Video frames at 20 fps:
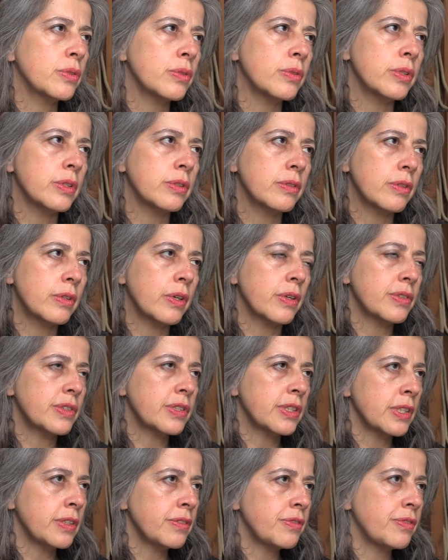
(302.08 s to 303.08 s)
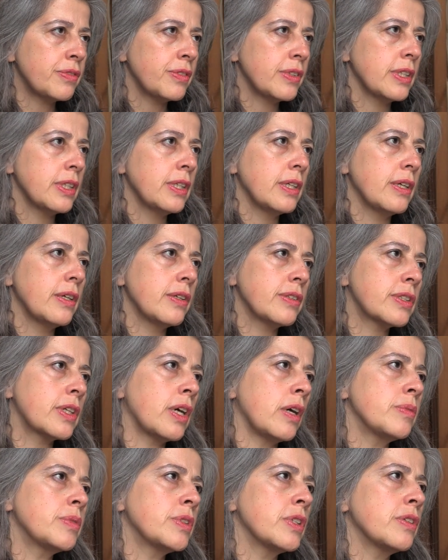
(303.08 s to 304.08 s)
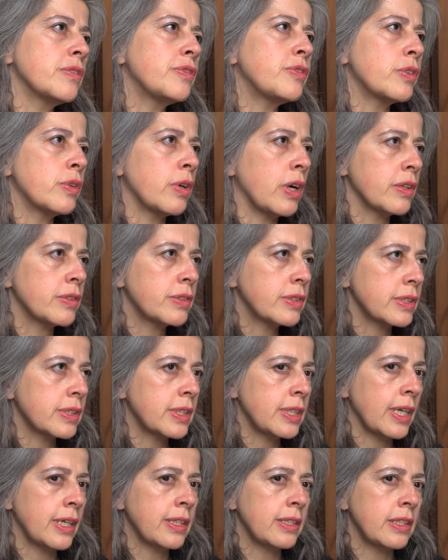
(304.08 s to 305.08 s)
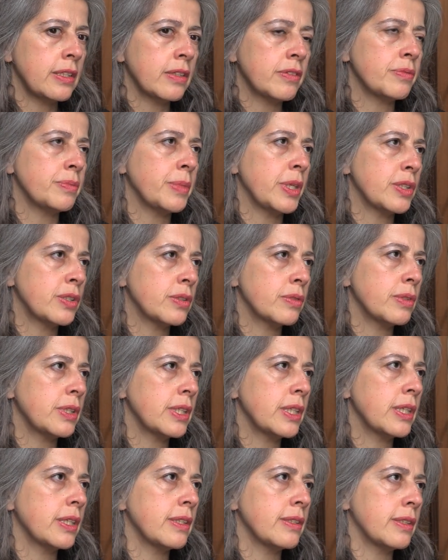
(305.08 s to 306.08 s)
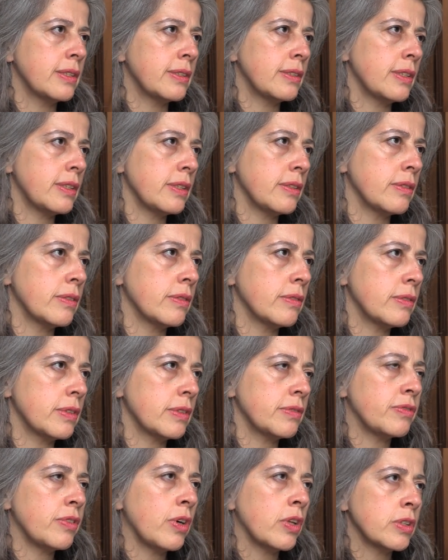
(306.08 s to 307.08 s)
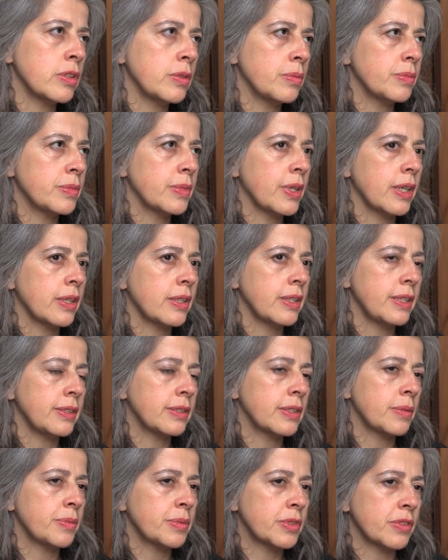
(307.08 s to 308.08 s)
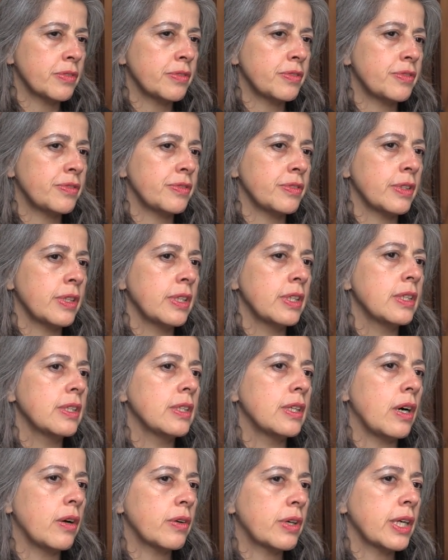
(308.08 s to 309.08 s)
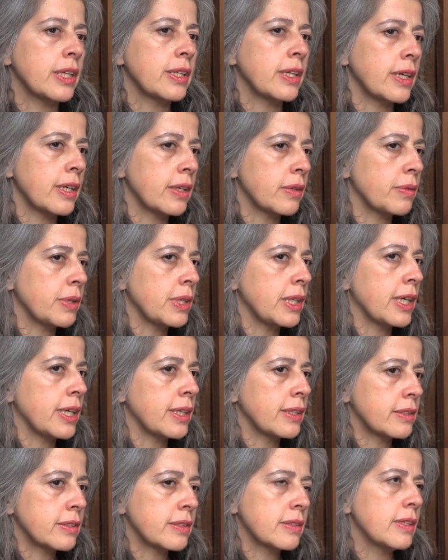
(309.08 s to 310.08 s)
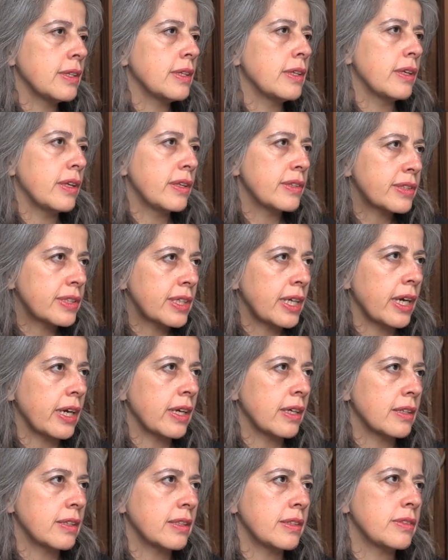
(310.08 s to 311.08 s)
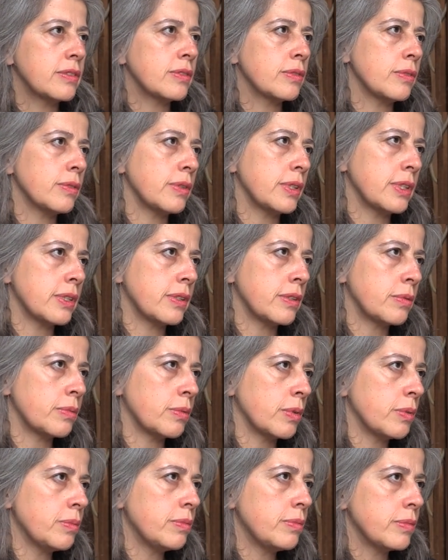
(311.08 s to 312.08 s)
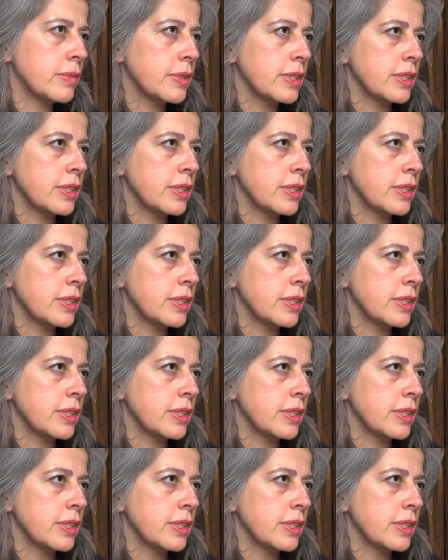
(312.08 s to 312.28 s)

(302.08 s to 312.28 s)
to, you know, conceive sculpture throughout the idea of measuring and, you know, the volume in terms of how can I relate scale into another room.